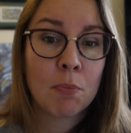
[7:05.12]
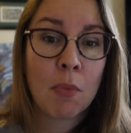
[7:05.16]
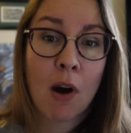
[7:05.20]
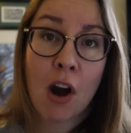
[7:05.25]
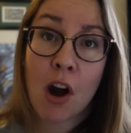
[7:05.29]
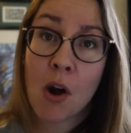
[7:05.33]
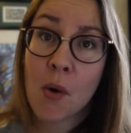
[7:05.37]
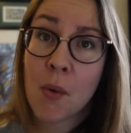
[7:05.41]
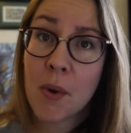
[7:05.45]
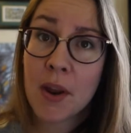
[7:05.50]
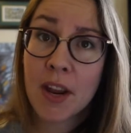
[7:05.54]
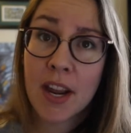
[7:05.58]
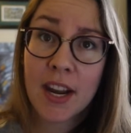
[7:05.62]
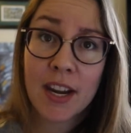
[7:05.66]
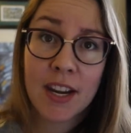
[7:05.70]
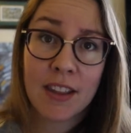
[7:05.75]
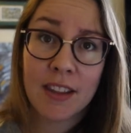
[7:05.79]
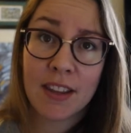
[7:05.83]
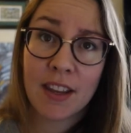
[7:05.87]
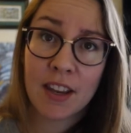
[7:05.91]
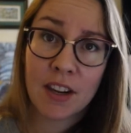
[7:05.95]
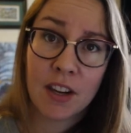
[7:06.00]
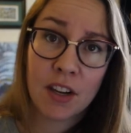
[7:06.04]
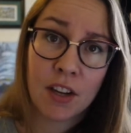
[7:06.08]
just borrowing
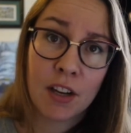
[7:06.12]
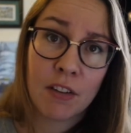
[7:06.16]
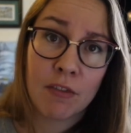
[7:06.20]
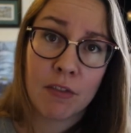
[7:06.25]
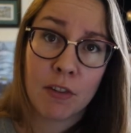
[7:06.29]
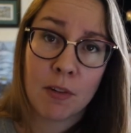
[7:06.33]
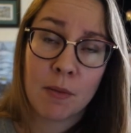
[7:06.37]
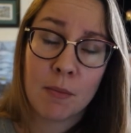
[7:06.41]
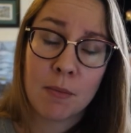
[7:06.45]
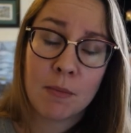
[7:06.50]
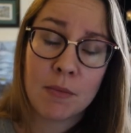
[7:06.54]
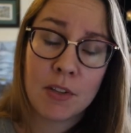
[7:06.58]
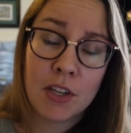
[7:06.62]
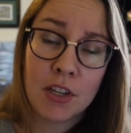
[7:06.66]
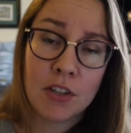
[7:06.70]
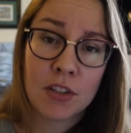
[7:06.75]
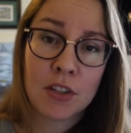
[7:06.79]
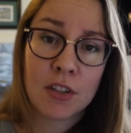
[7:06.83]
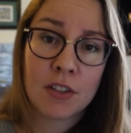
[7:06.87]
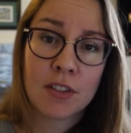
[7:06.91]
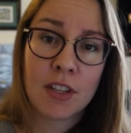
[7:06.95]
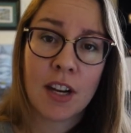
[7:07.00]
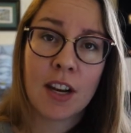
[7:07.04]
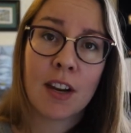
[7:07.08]
anything I could from
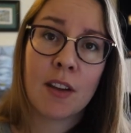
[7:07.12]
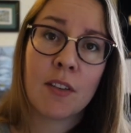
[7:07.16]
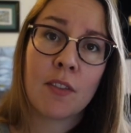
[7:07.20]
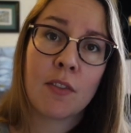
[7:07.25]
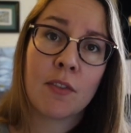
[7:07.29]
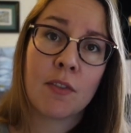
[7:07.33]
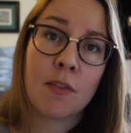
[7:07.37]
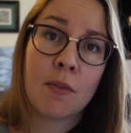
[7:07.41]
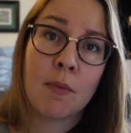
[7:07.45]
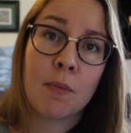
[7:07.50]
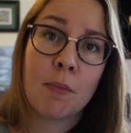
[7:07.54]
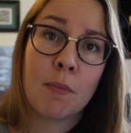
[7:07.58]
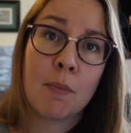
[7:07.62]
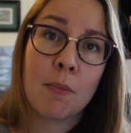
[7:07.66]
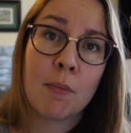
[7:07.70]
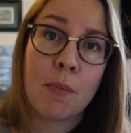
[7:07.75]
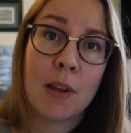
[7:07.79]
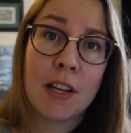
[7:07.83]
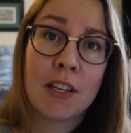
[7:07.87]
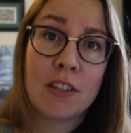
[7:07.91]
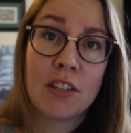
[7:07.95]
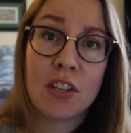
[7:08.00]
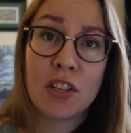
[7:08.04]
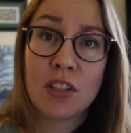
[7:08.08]
teachers that have
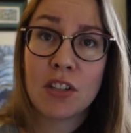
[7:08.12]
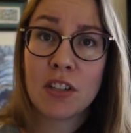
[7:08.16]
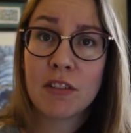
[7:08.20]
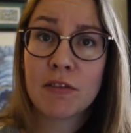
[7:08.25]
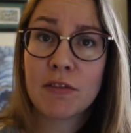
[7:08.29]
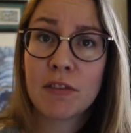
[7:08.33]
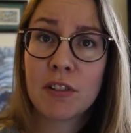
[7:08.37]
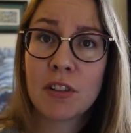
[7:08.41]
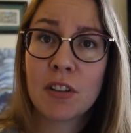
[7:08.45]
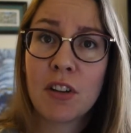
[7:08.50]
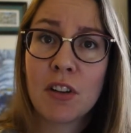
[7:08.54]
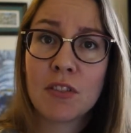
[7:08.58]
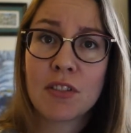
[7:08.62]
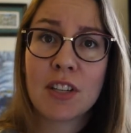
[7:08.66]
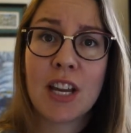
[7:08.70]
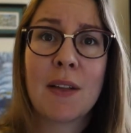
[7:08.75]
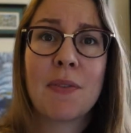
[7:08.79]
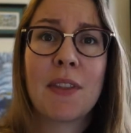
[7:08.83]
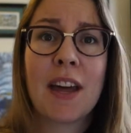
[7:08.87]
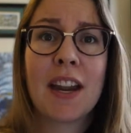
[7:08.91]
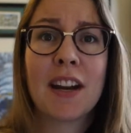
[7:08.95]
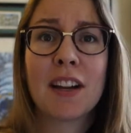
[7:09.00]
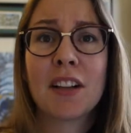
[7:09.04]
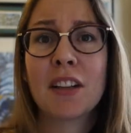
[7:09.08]
been teaching for a long
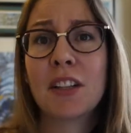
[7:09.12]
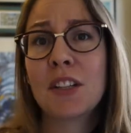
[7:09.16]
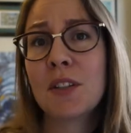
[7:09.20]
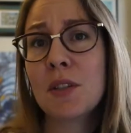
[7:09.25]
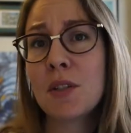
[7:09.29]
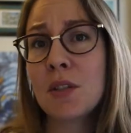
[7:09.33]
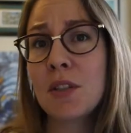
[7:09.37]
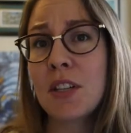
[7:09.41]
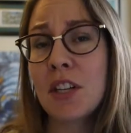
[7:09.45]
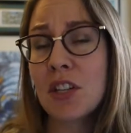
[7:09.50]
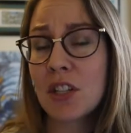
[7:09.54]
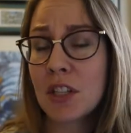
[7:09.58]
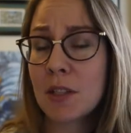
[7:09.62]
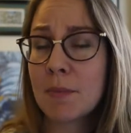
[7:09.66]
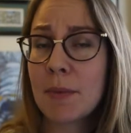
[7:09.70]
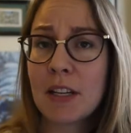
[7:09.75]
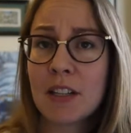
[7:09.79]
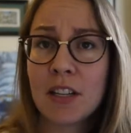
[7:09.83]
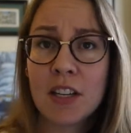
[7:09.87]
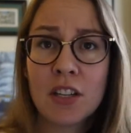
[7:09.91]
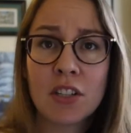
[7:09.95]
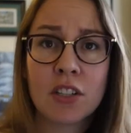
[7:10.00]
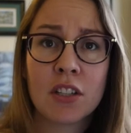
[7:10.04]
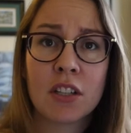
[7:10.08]
time. That includes Teachers
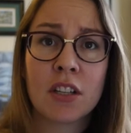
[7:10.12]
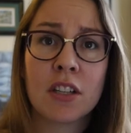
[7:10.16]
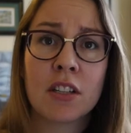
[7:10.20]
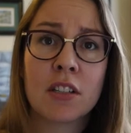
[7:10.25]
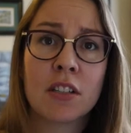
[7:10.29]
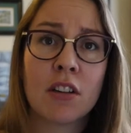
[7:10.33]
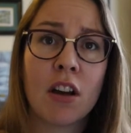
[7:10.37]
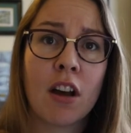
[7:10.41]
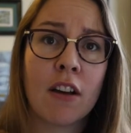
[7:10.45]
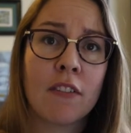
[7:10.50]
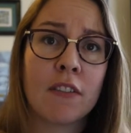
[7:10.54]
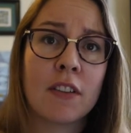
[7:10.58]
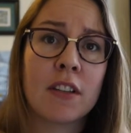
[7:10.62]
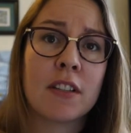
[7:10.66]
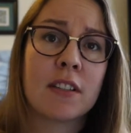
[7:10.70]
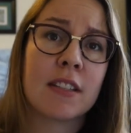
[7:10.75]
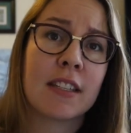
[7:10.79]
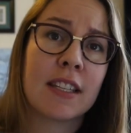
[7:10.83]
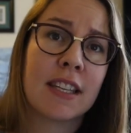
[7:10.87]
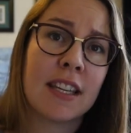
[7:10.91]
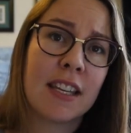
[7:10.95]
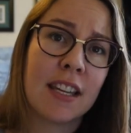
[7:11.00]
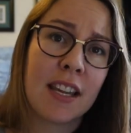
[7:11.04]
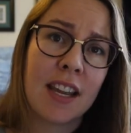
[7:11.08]
Pay Teachers,
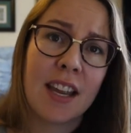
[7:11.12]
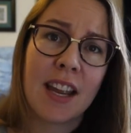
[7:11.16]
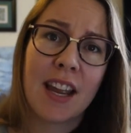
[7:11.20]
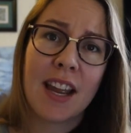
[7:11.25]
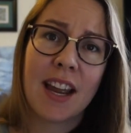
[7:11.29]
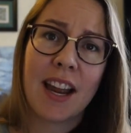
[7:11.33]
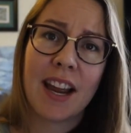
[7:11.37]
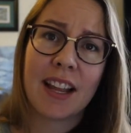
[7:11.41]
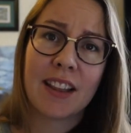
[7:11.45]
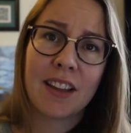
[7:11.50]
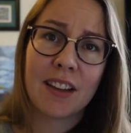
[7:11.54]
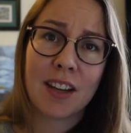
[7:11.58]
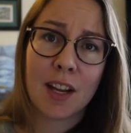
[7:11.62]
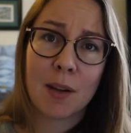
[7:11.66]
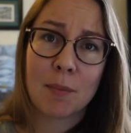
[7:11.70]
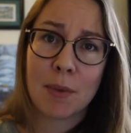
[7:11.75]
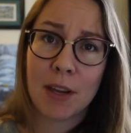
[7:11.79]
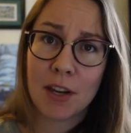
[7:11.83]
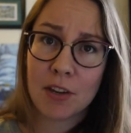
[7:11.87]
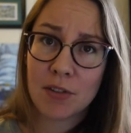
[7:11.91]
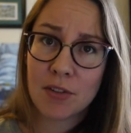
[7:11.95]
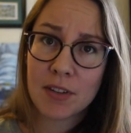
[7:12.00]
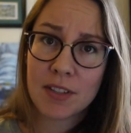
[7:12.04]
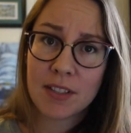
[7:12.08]
obviously. I look
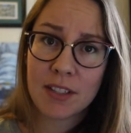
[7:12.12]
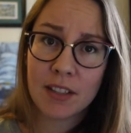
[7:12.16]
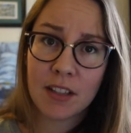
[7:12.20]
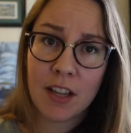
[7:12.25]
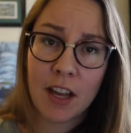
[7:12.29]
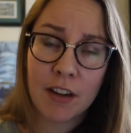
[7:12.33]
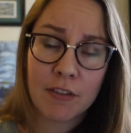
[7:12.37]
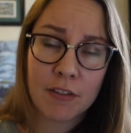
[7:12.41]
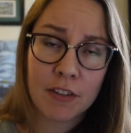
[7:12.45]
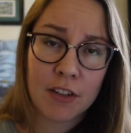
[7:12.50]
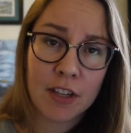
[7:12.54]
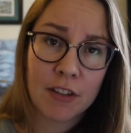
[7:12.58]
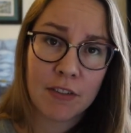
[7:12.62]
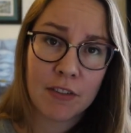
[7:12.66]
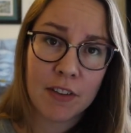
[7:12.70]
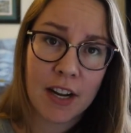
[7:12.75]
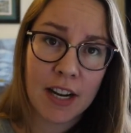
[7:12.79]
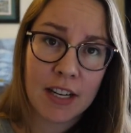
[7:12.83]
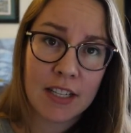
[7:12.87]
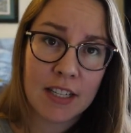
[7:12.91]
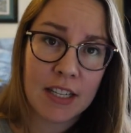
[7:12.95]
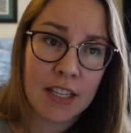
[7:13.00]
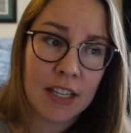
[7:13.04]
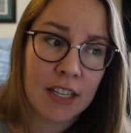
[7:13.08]
on Pinterest a lot for
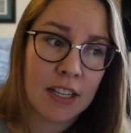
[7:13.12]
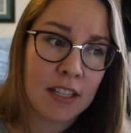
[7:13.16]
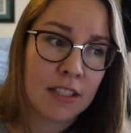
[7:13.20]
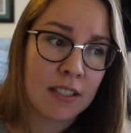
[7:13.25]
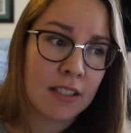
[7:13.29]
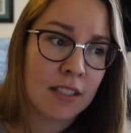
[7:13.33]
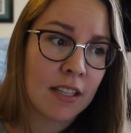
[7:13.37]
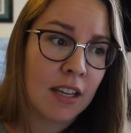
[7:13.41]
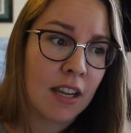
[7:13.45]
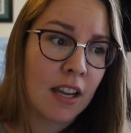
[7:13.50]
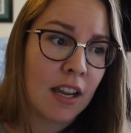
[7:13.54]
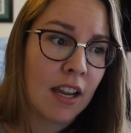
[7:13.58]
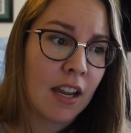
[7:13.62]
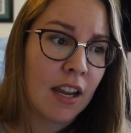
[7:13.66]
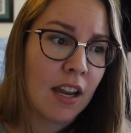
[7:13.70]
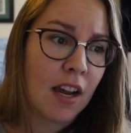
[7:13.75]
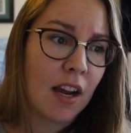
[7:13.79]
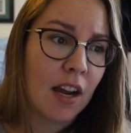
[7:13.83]
different ideas.